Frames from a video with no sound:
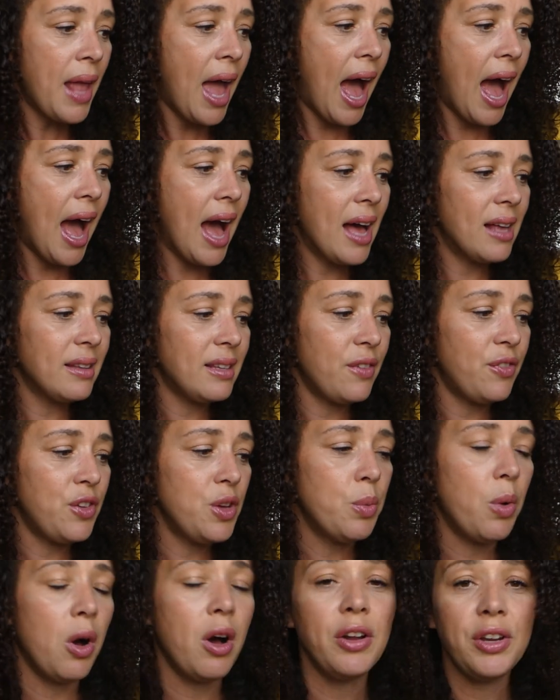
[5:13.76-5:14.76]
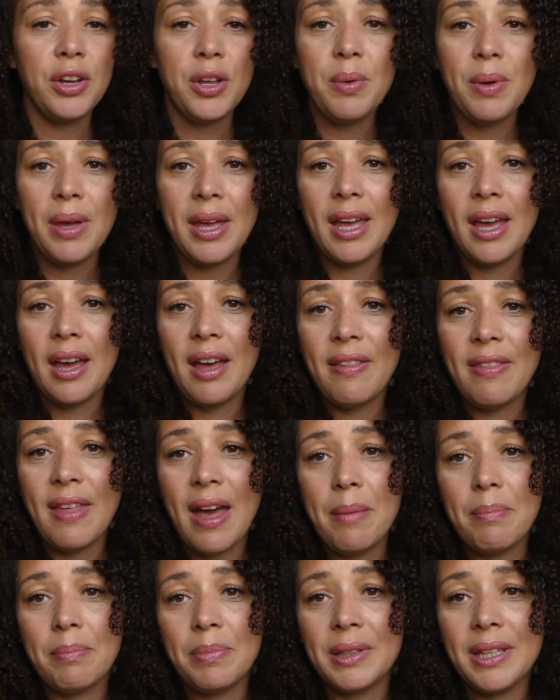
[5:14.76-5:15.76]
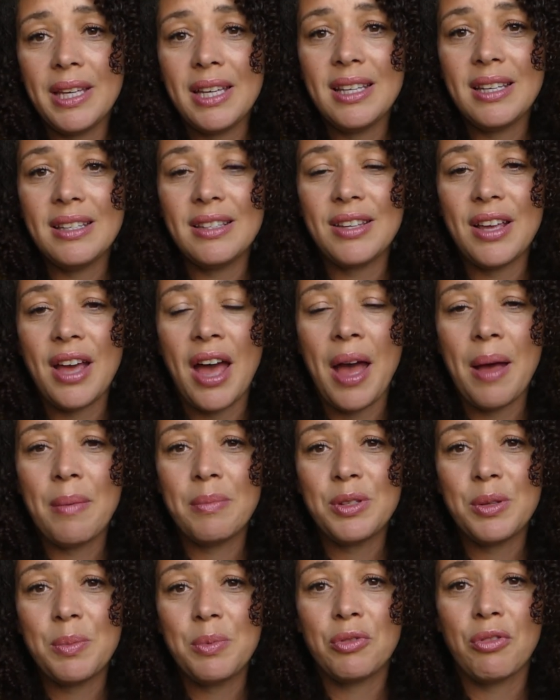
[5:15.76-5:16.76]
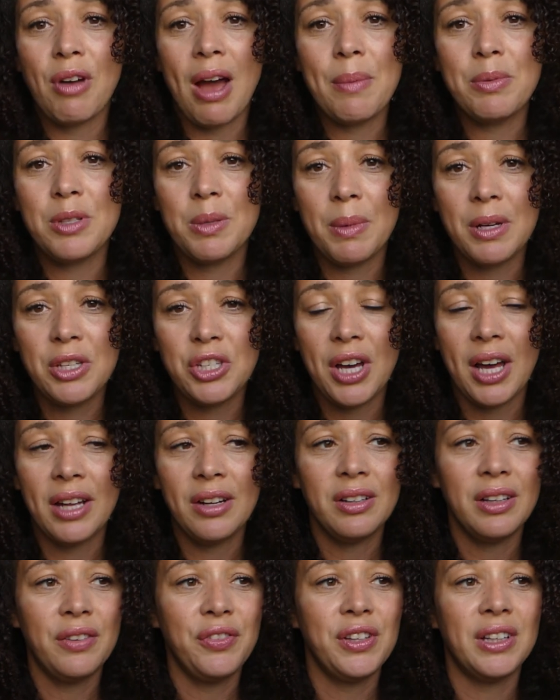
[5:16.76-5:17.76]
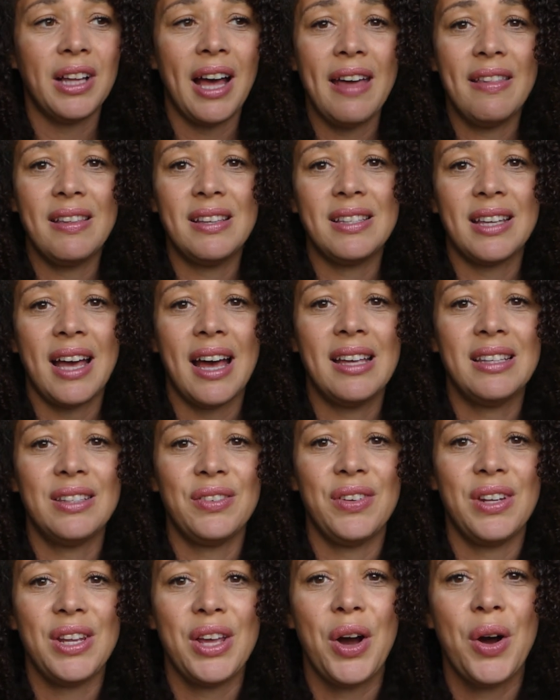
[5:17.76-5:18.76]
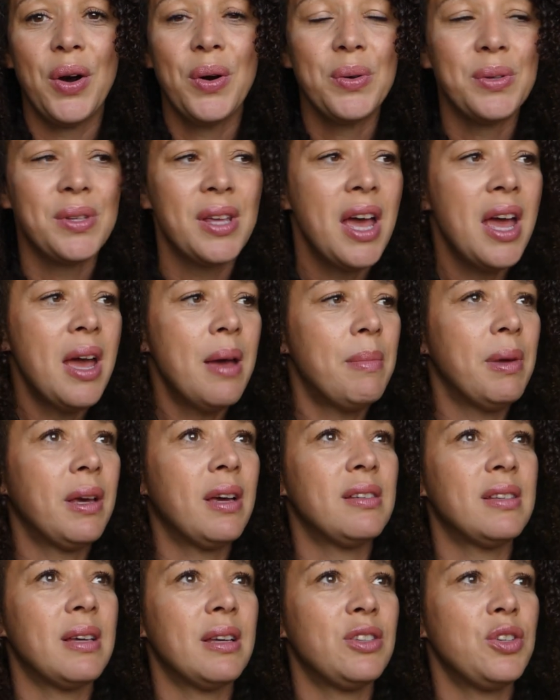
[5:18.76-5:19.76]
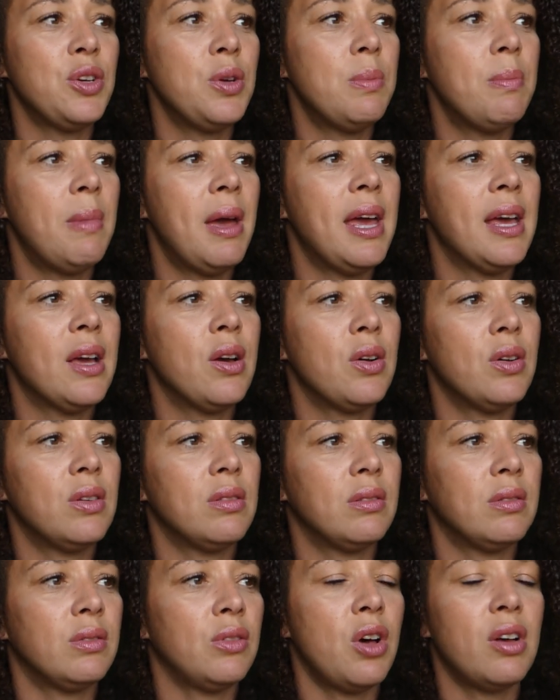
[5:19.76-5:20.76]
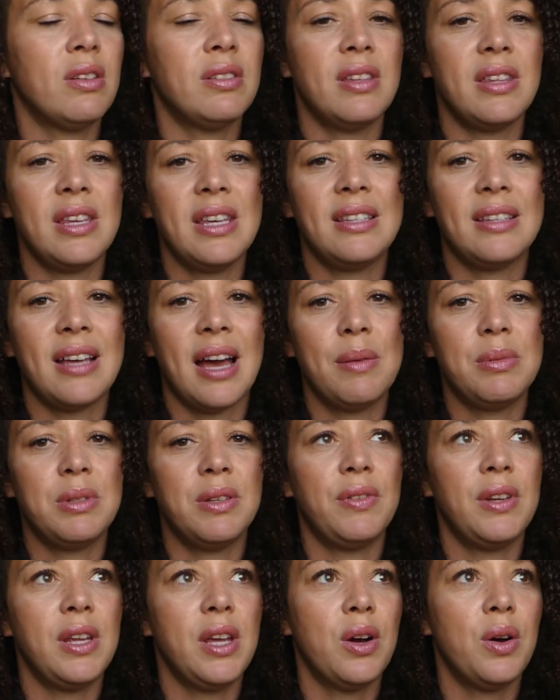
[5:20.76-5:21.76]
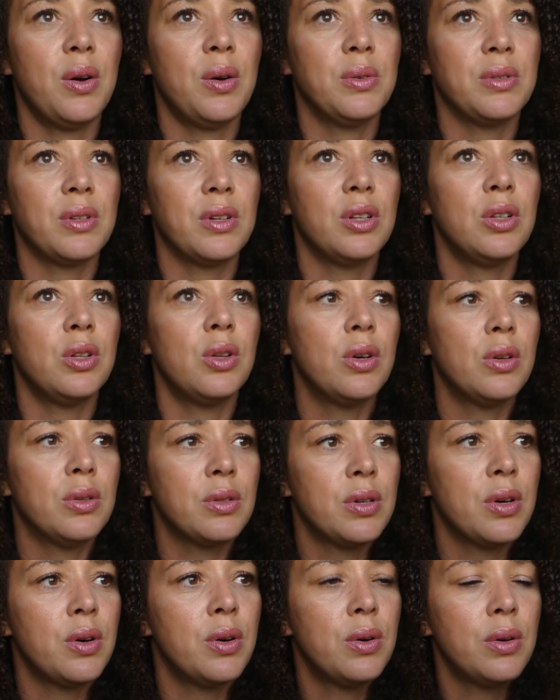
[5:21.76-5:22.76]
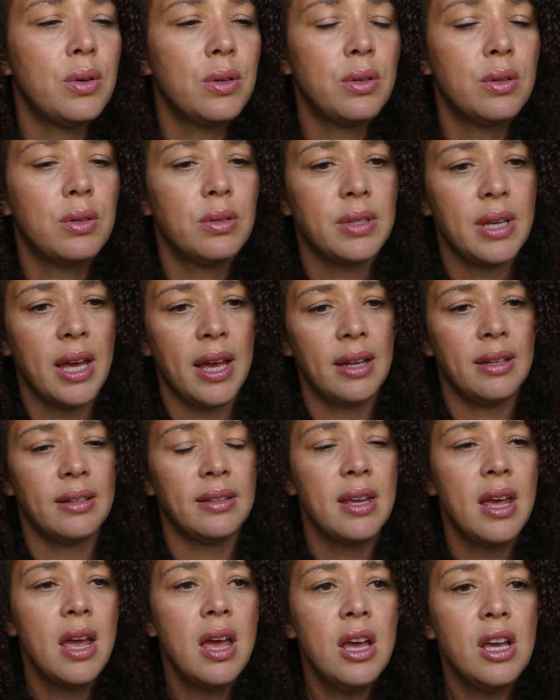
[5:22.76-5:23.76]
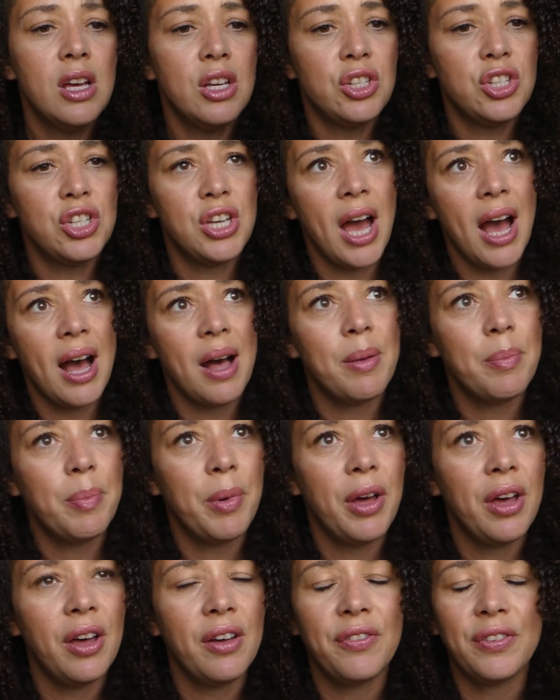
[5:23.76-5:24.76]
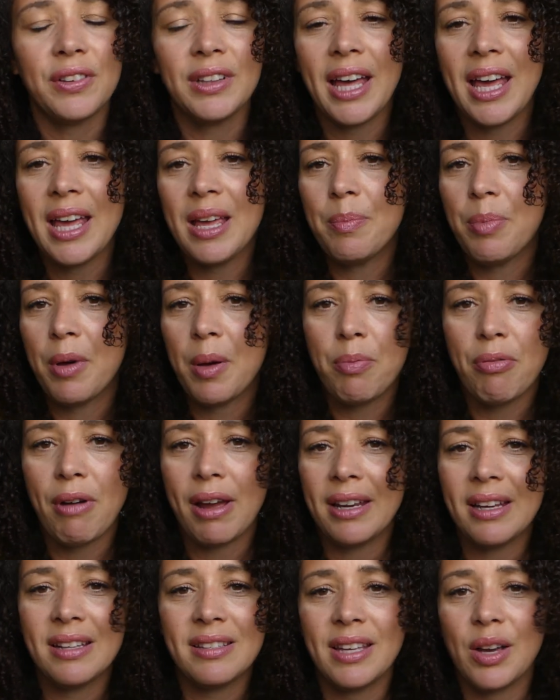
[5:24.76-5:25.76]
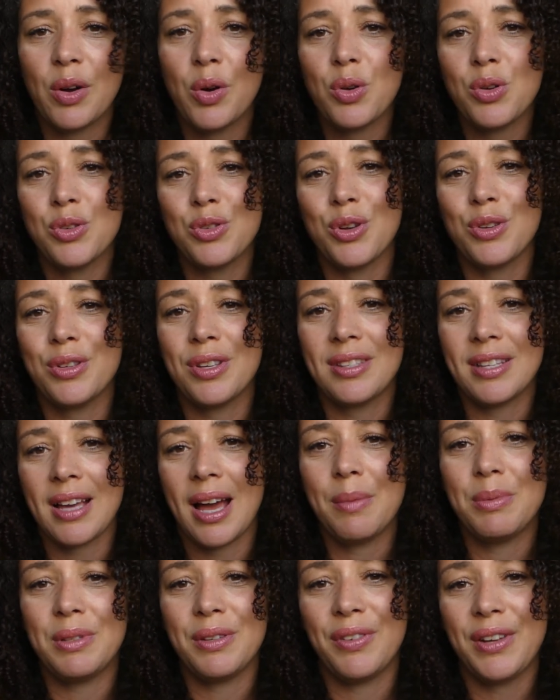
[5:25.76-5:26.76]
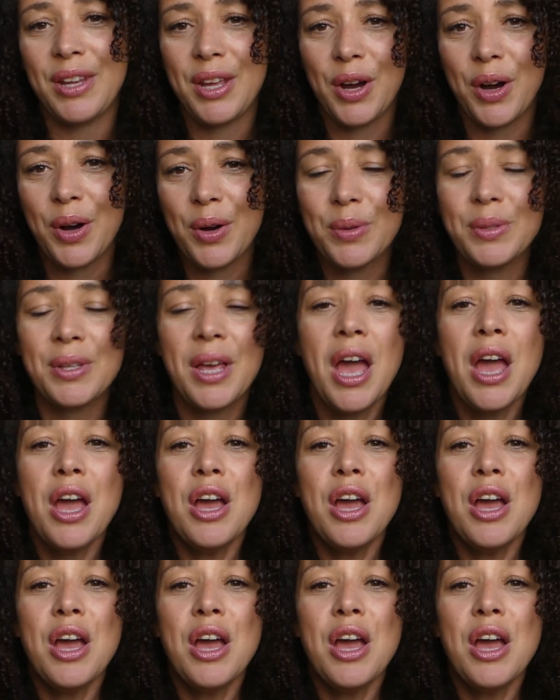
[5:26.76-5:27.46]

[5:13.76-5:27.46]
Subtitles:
And if you are new here, then please subscribe to my channel if you like these kinds of videos, because I do make lots of these types of videos and clothes hauls and childbirth, labour, pregnancy, all sorts of types of videos.